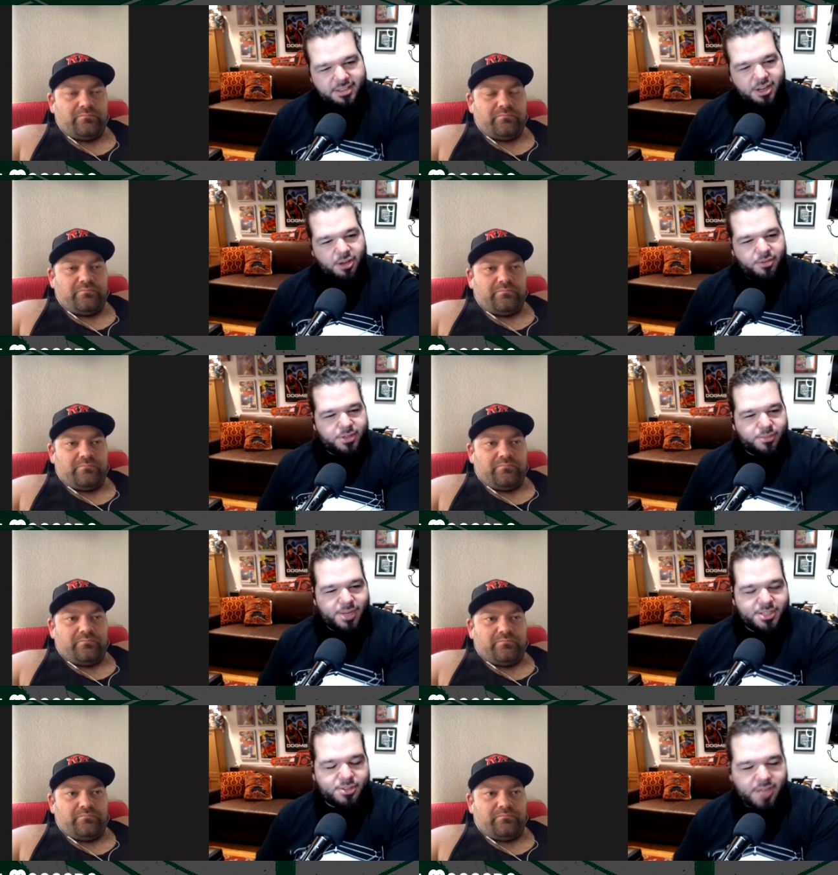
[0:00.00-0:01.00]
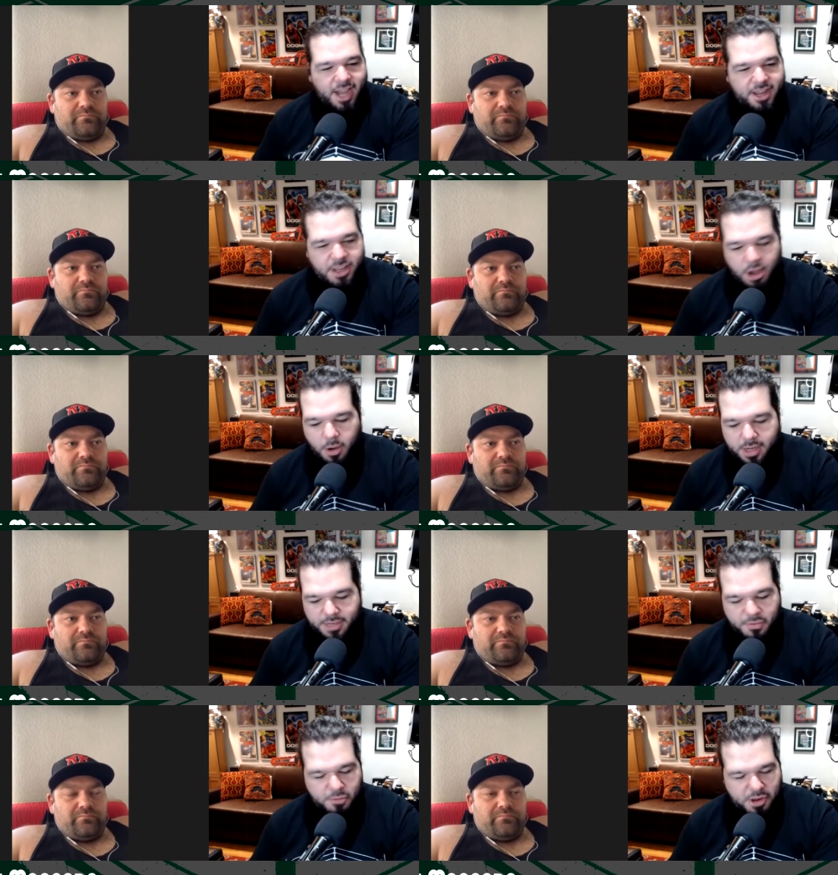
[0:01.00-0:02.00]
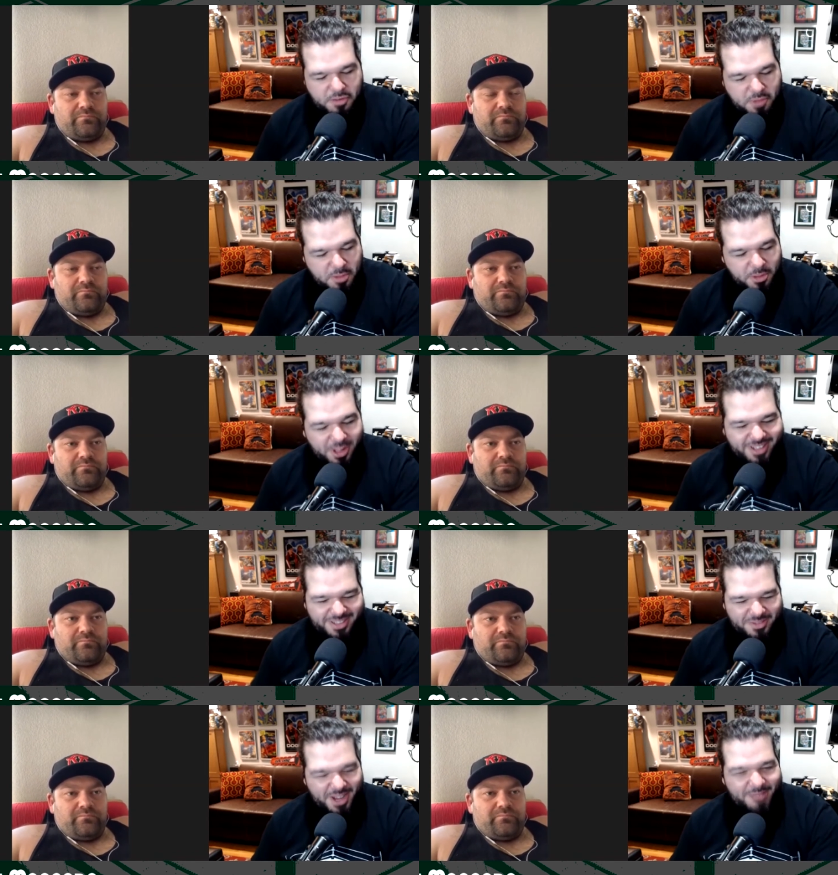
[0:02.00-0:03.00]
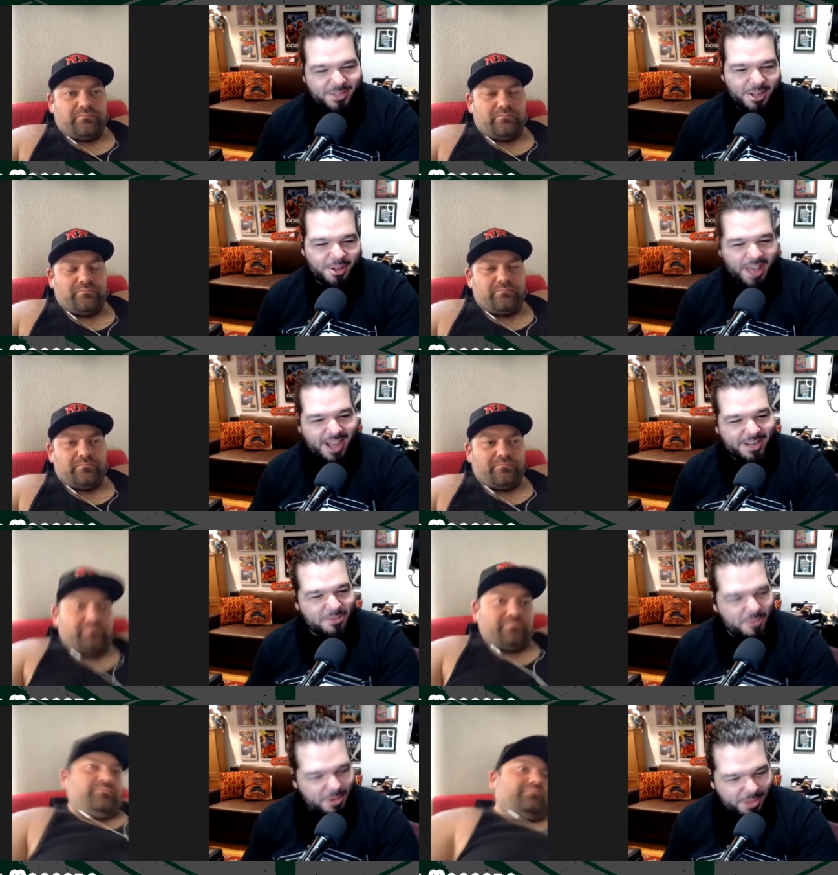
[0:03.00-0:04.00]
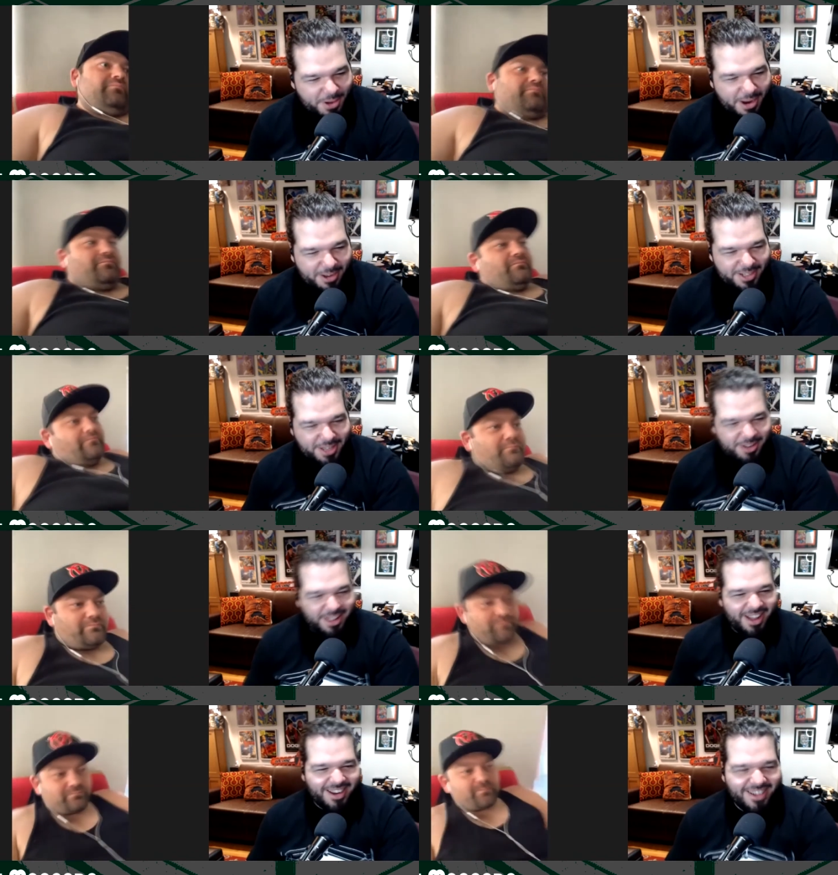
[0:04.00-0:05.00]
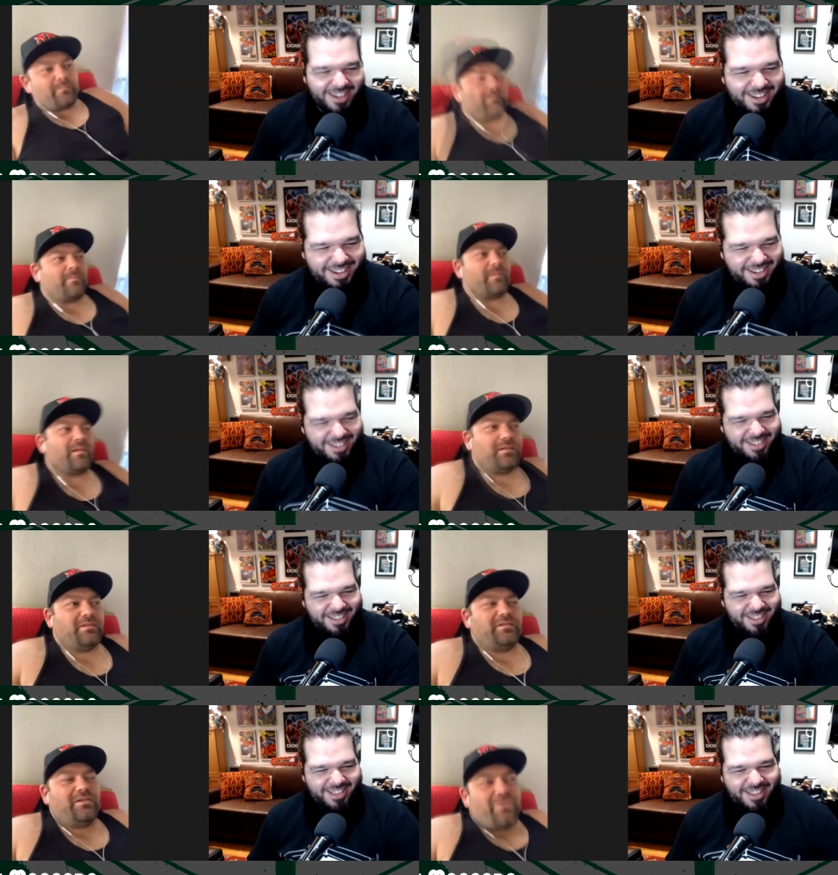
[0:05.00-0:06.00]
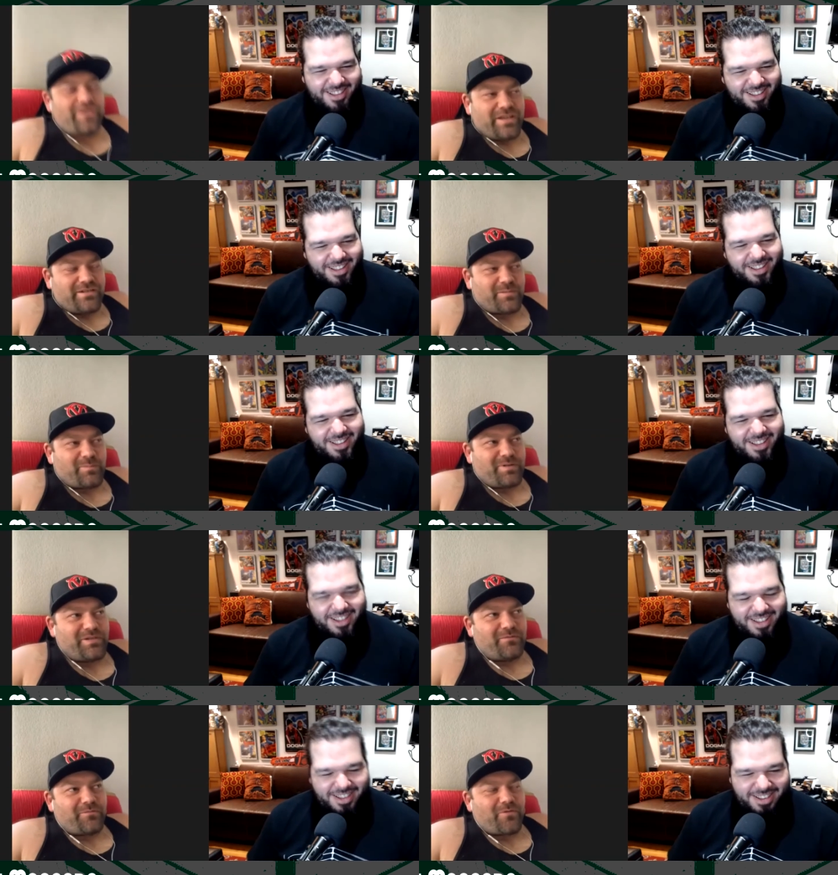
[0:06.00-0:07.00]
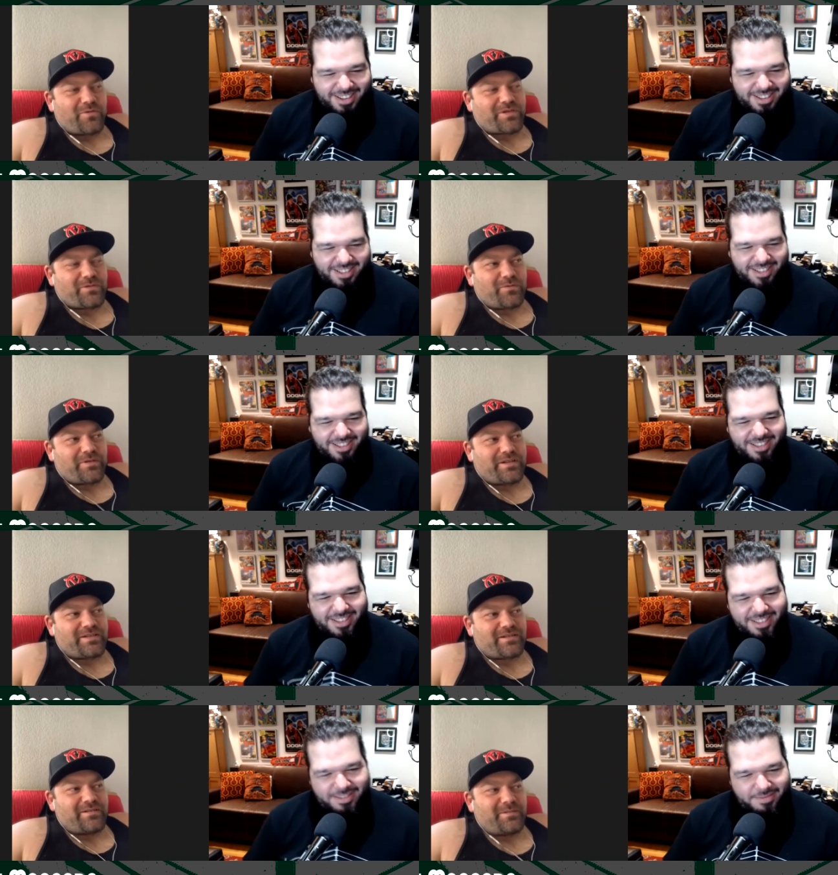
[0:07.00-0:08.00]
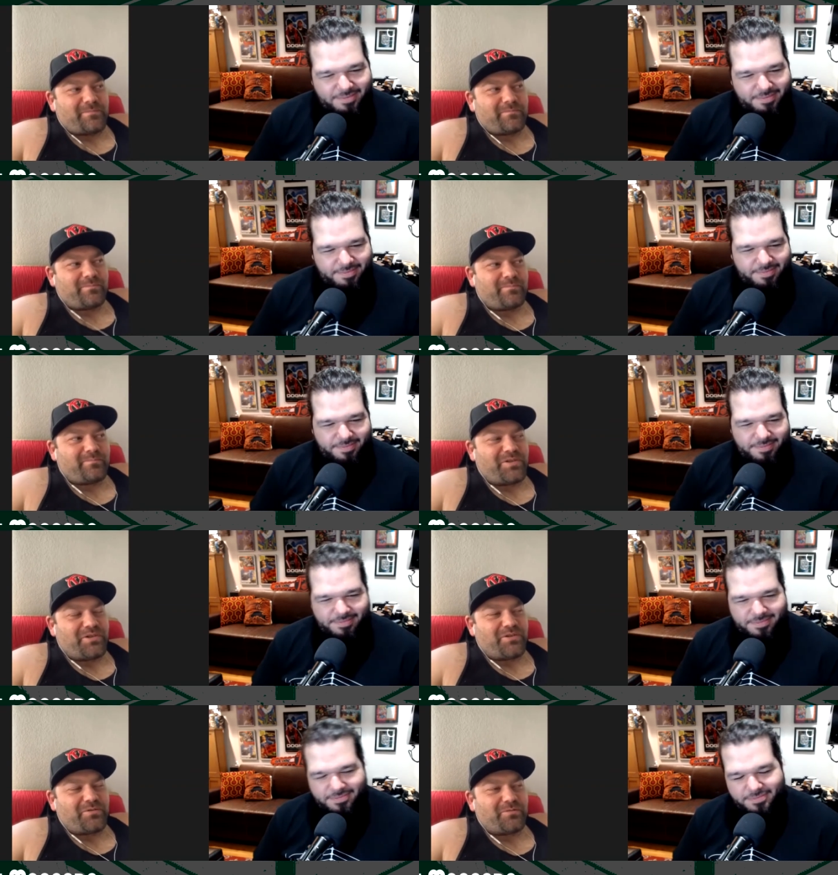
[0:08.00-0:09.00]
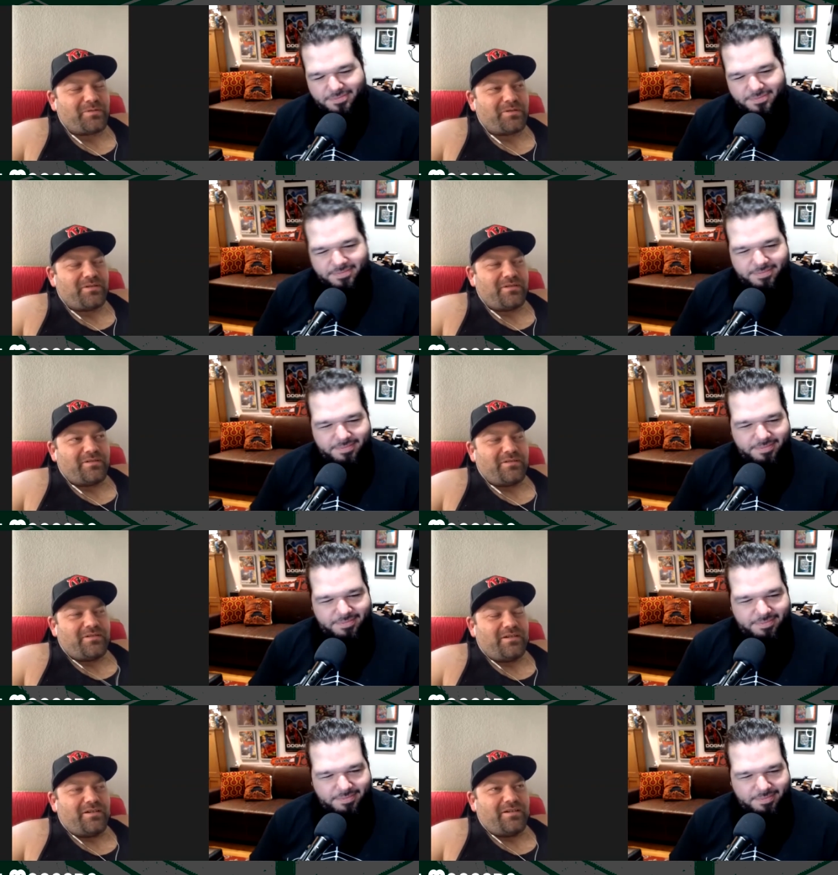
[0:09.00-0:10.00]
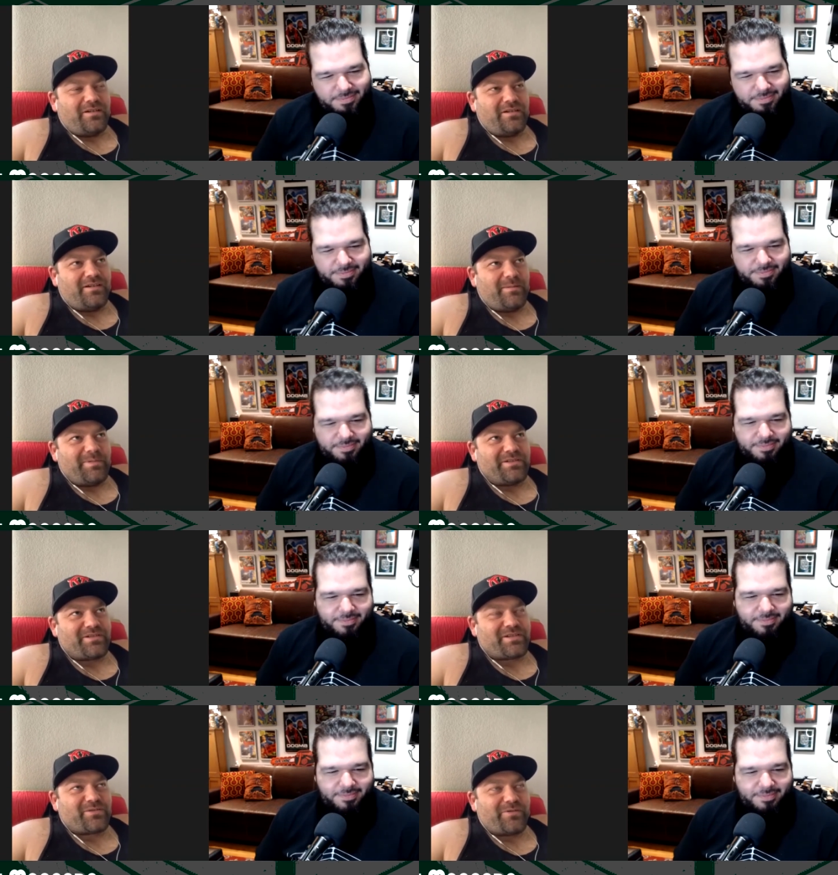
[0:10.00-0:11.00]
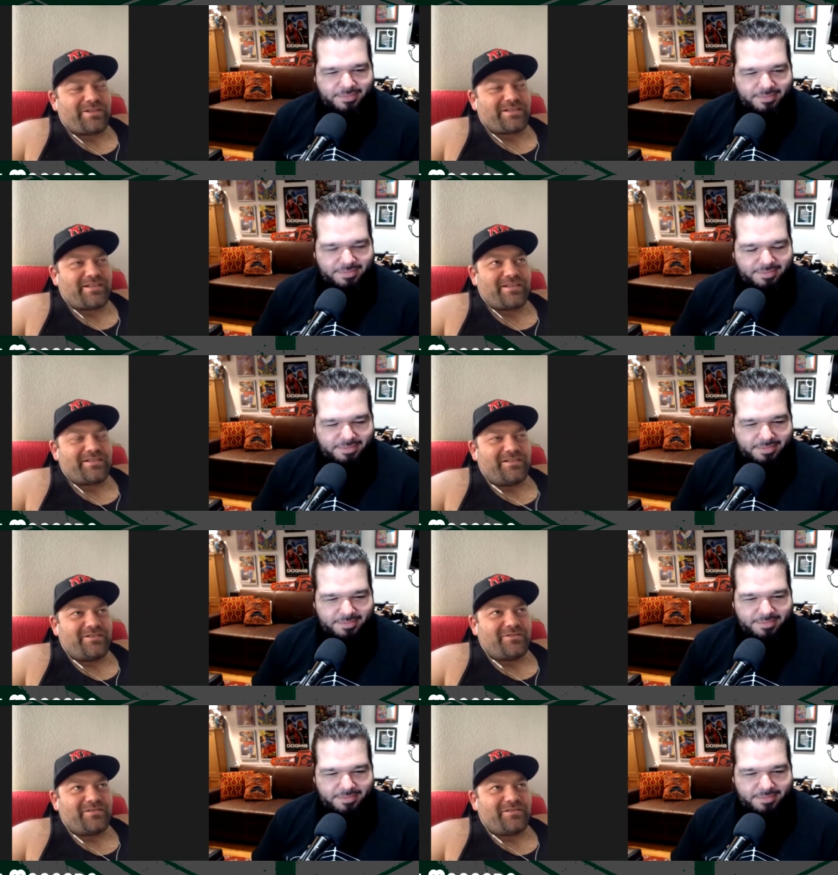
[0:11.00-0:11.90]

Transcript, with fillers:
Speaker 1: you know there's wrestlers are kind of you know a different breed of people and sometimes you know they act up a bit when they're around each other a lot
Speaker 2: oh yeah there's plenty of road stories um you know uh i mean there's stories that you know